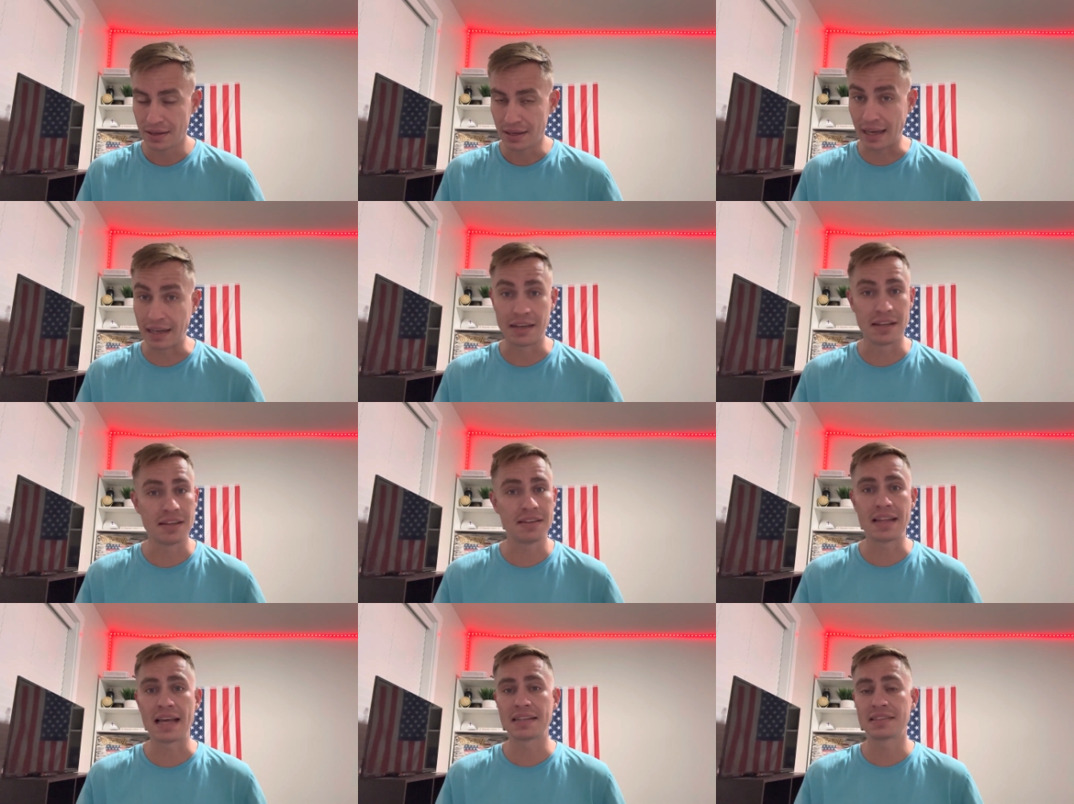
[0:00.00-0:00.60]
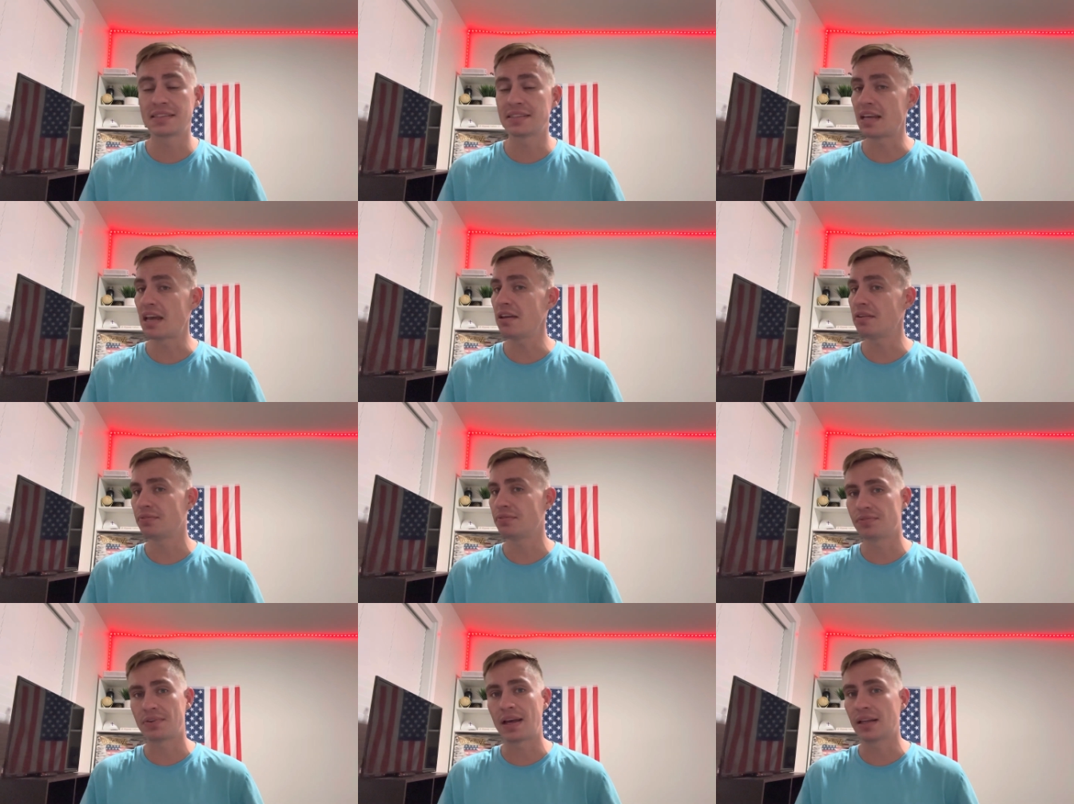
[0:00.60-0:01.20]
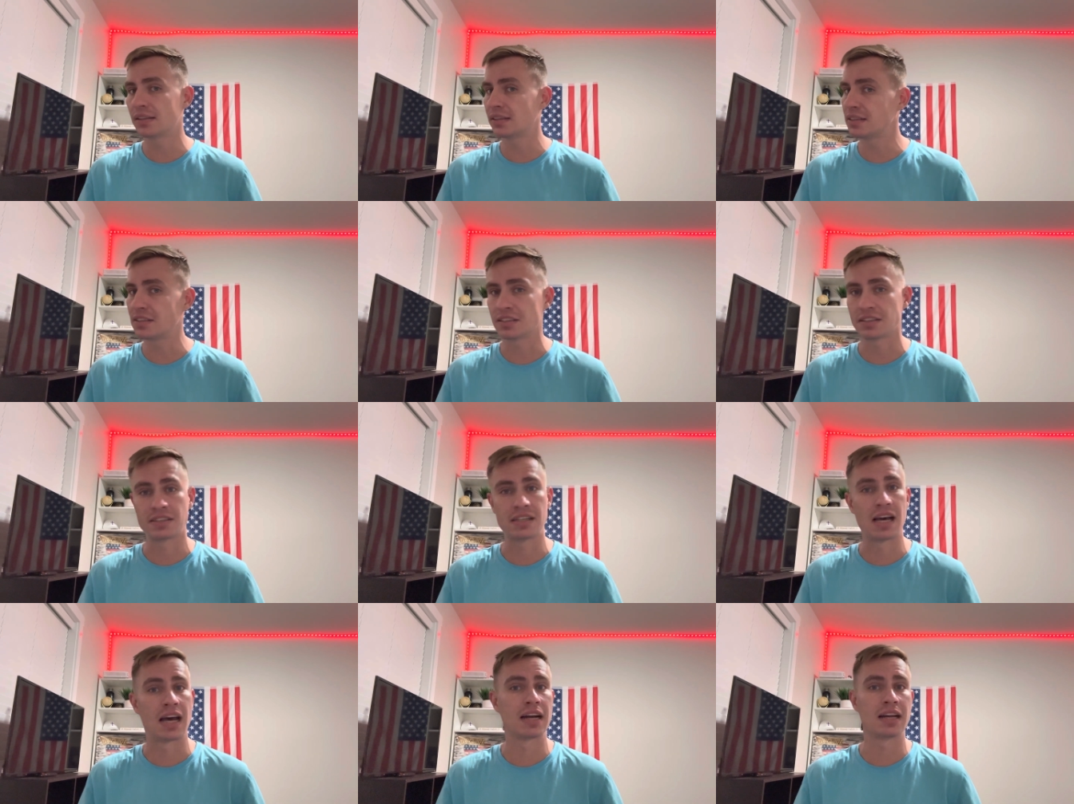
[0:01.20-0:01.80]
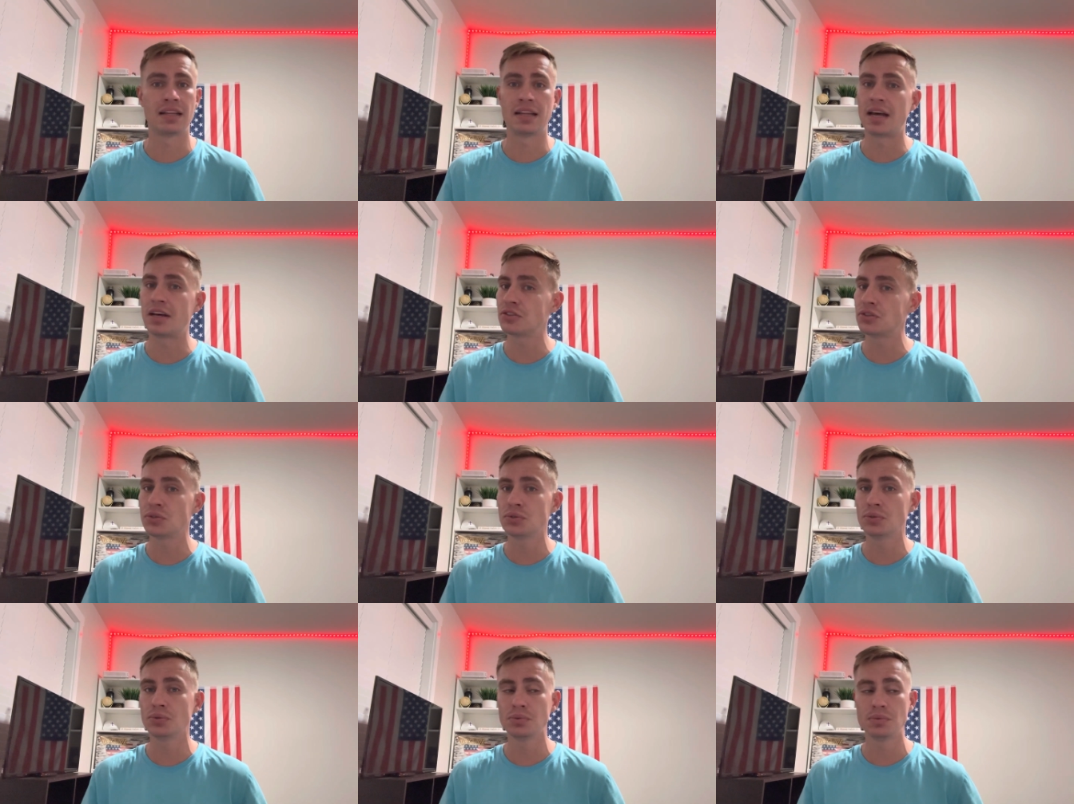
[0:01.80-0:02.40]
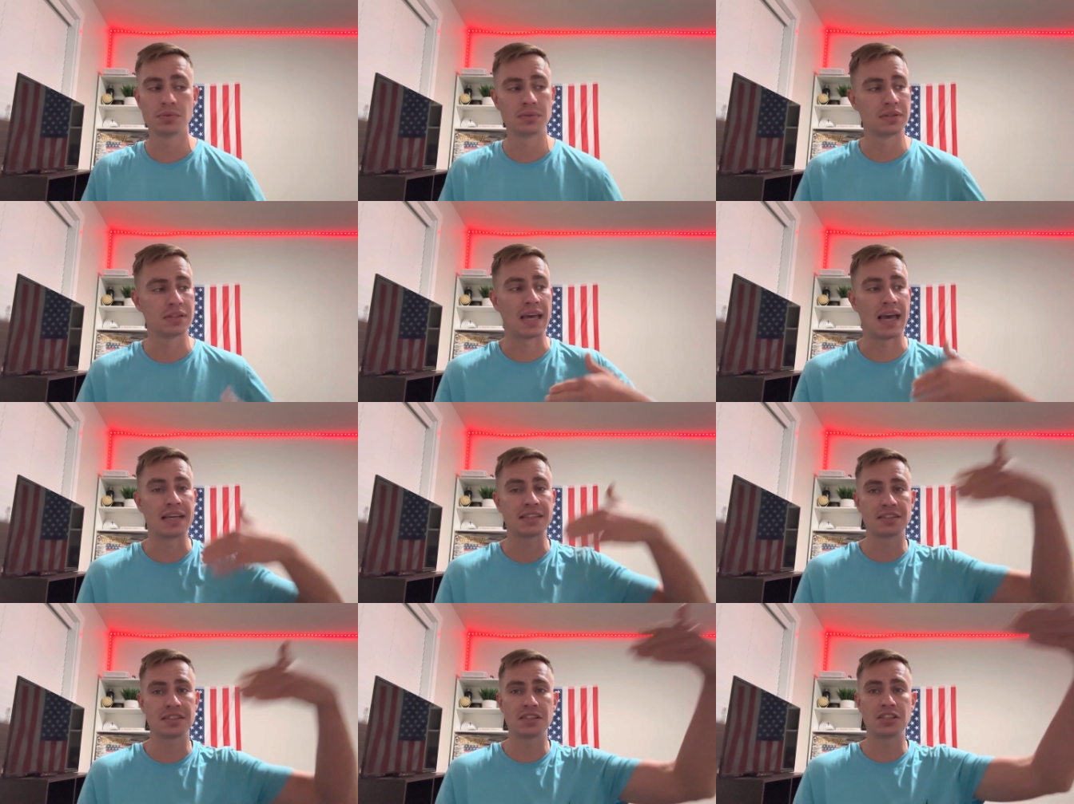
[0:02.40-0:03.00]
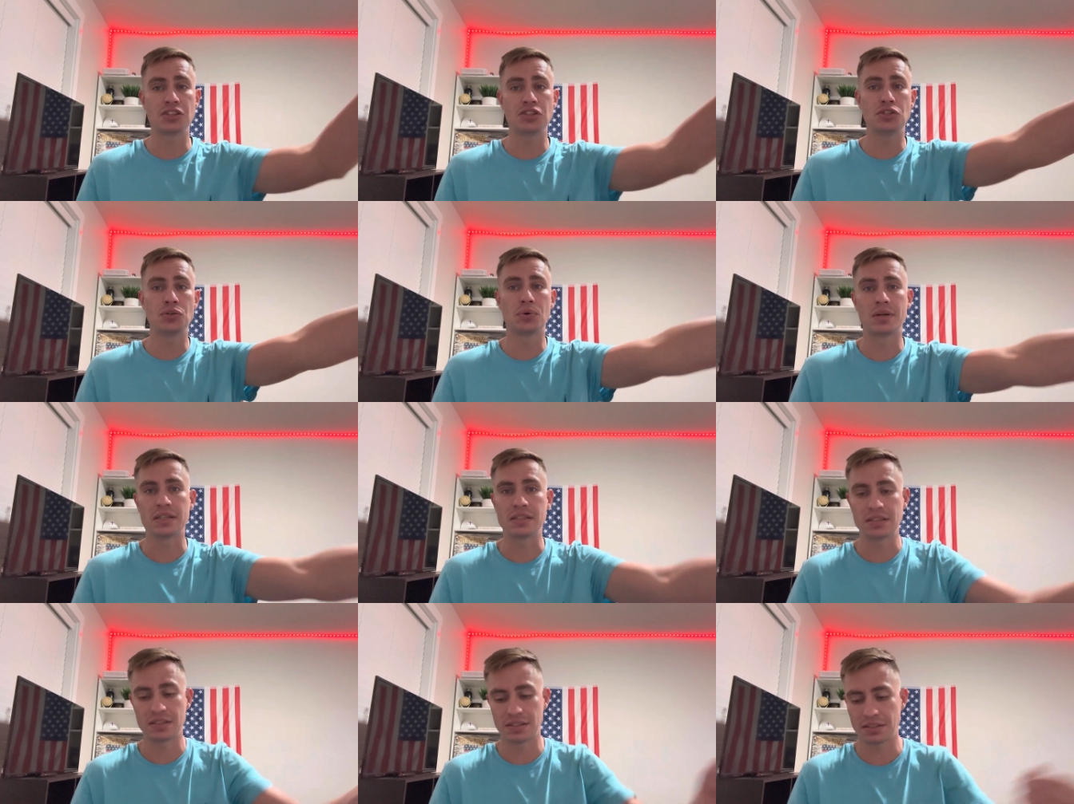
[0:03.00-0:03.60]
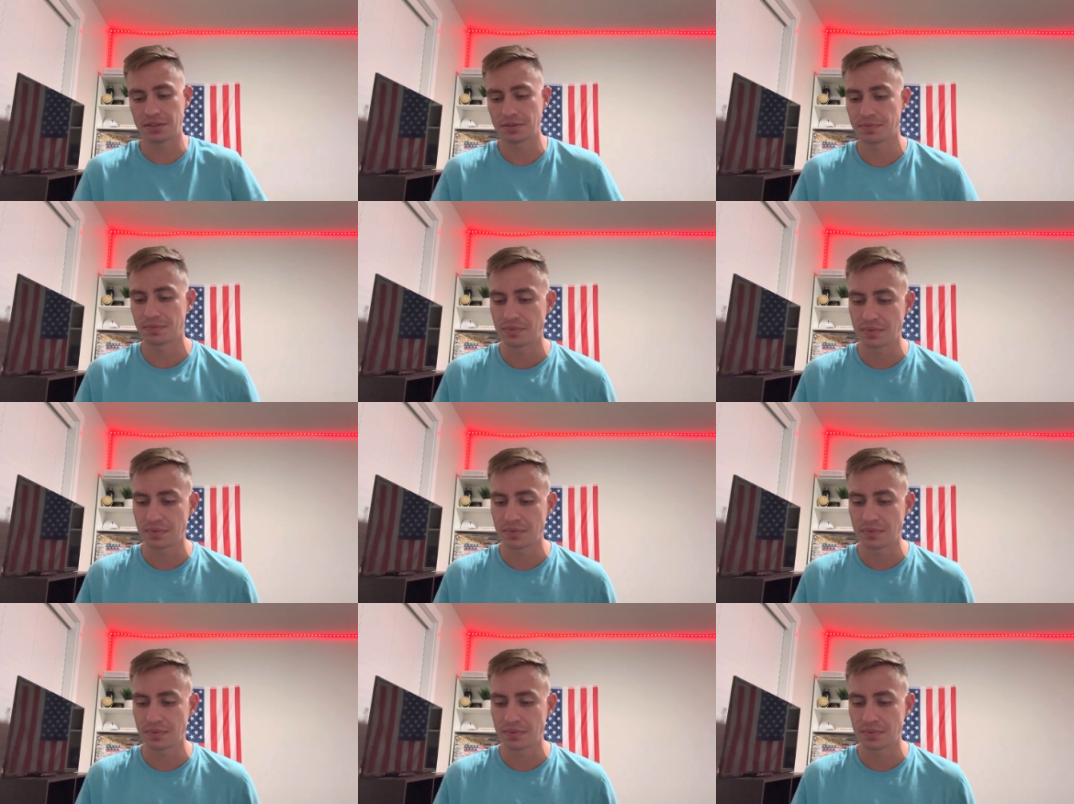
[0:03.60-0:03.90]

And in that state, felons are not allowed to cast the choice.